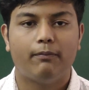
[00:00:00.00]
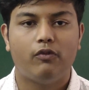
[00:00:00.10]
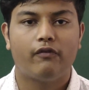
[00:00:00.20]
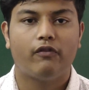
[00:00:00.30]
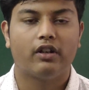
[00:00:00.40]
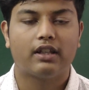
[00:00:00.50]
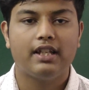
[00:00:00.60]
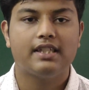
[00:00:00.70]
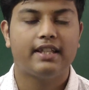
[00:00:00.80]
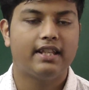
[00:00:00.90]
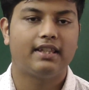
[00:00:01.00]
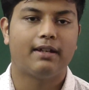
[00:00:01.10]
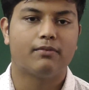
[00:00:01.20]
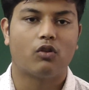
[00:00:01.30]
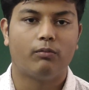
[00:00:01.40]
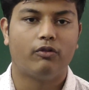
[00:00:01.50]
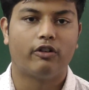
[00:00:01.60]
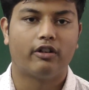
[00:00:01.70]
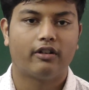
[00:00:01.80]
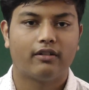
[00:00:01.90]
the book for at least 10 times or
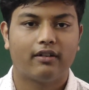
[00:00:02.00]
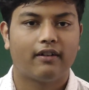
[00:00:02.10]
more.